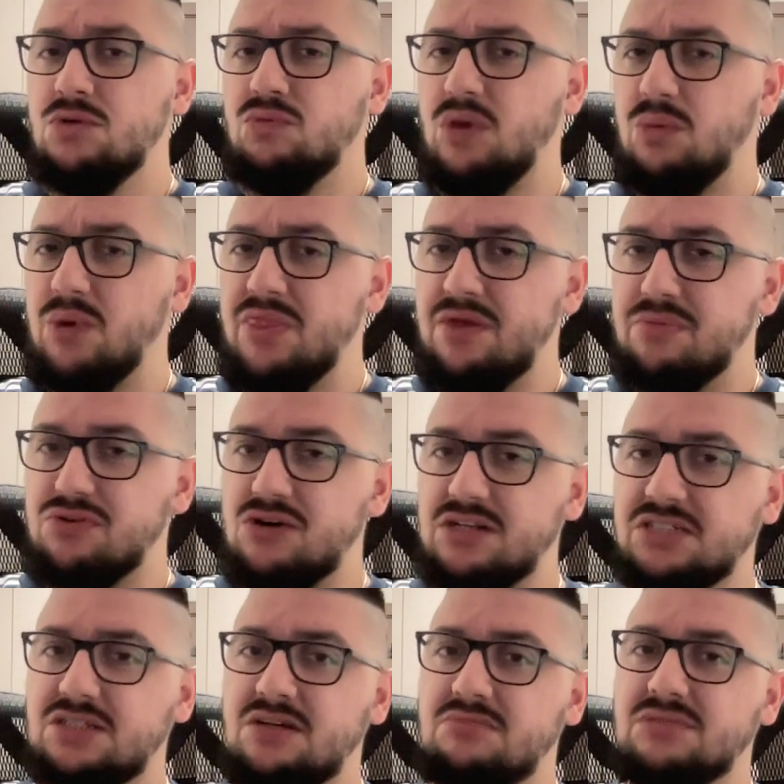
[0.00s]
But when the
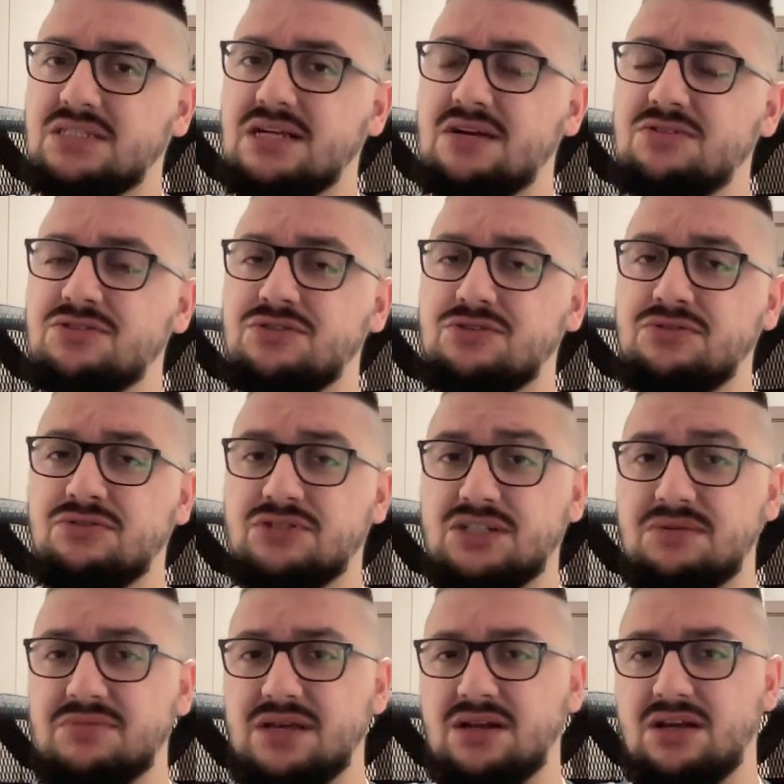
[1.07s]
price comes down to
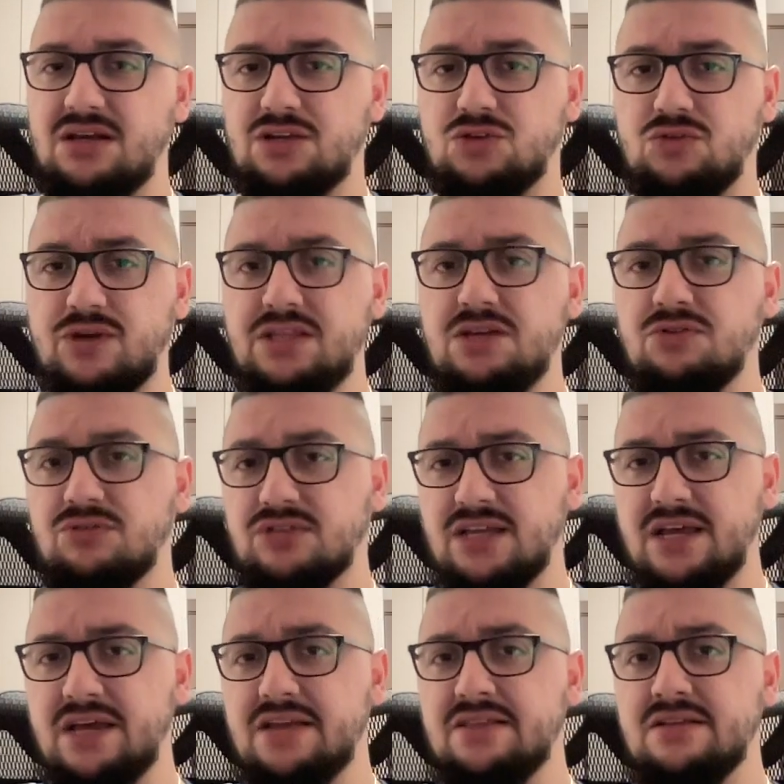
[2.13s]
something like 20 or
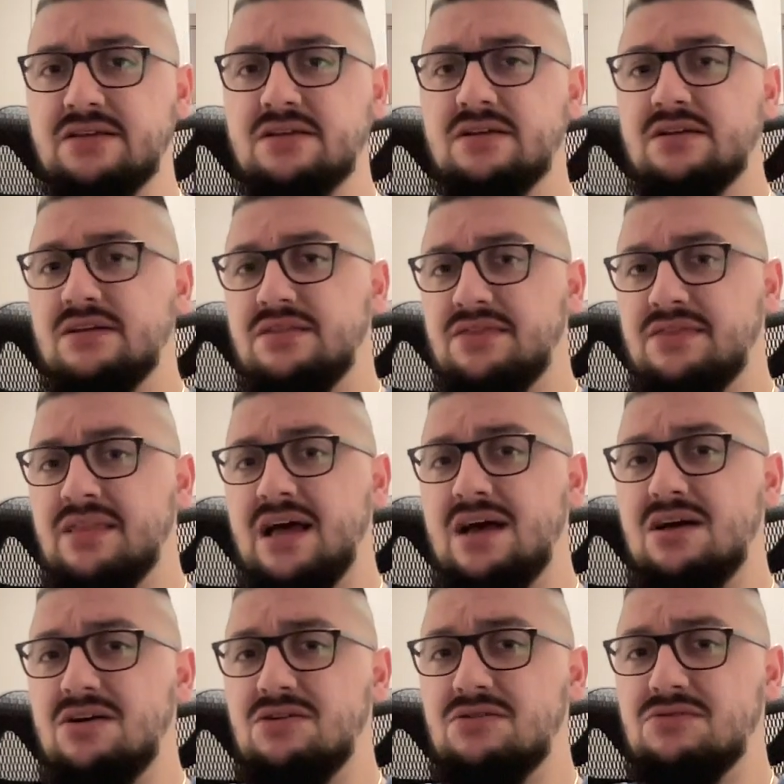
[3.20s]
10,
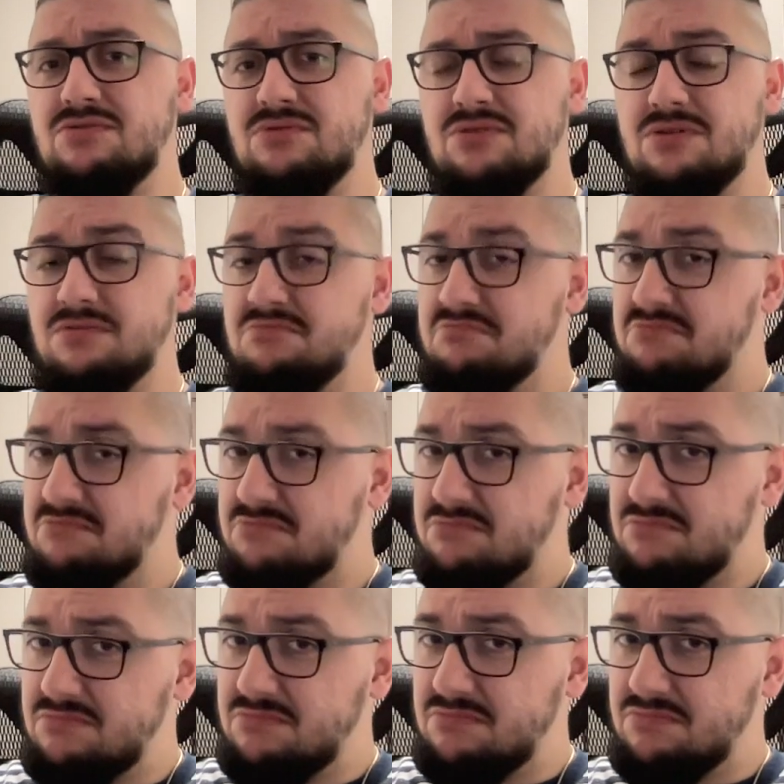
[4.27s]
now
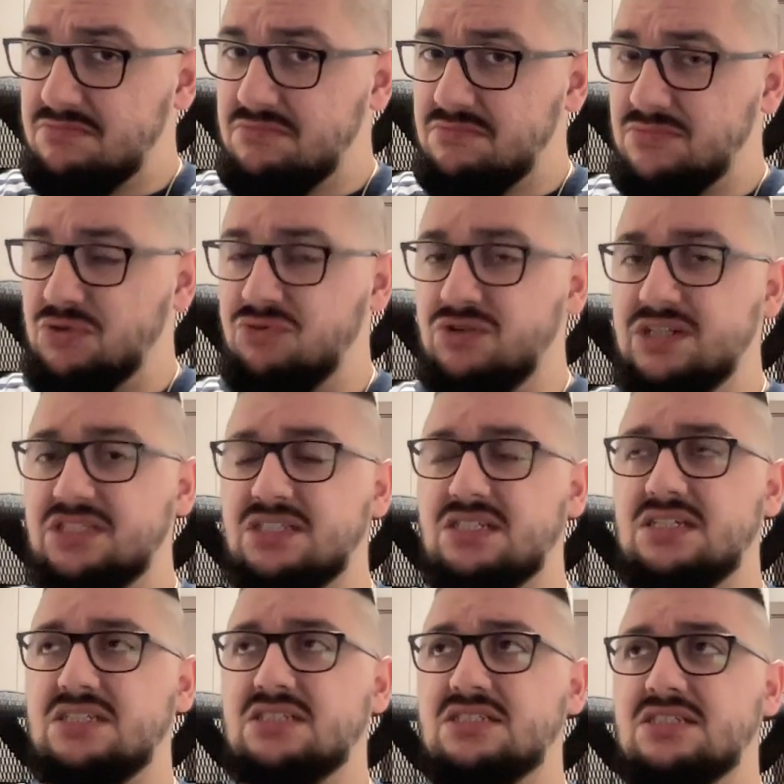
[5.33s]
the risk
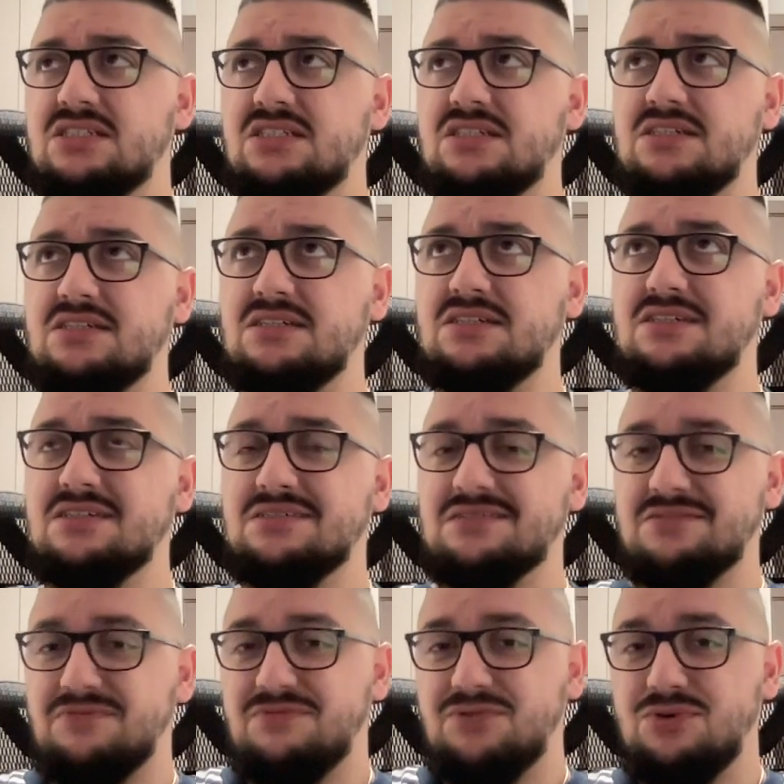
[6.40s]
is
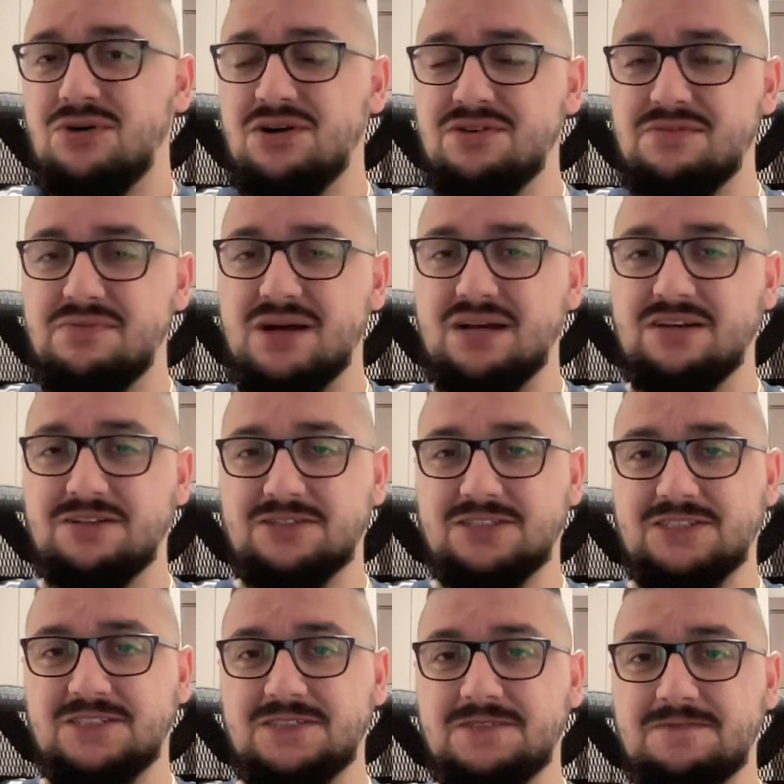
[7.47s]

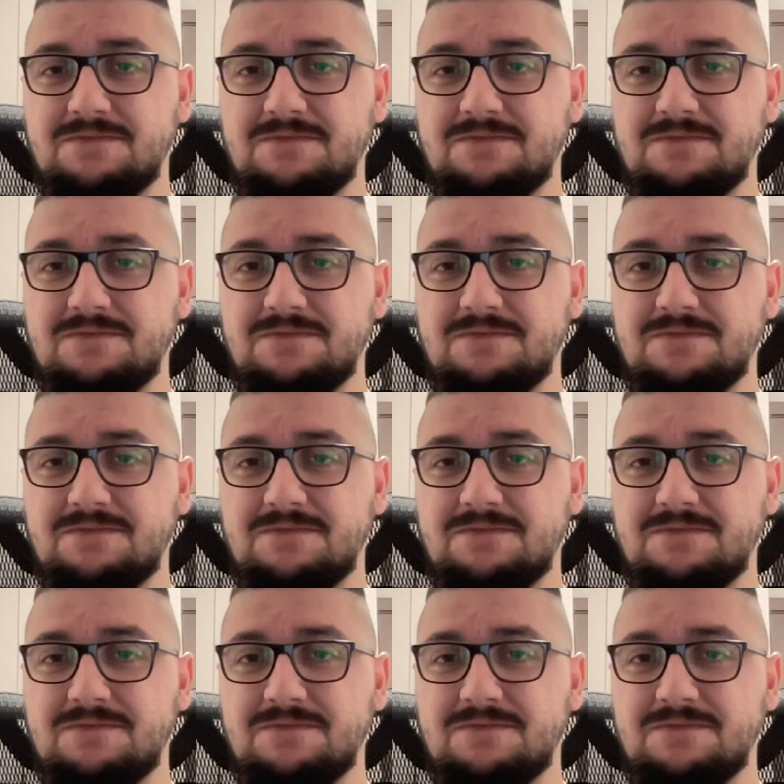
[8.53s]
£400.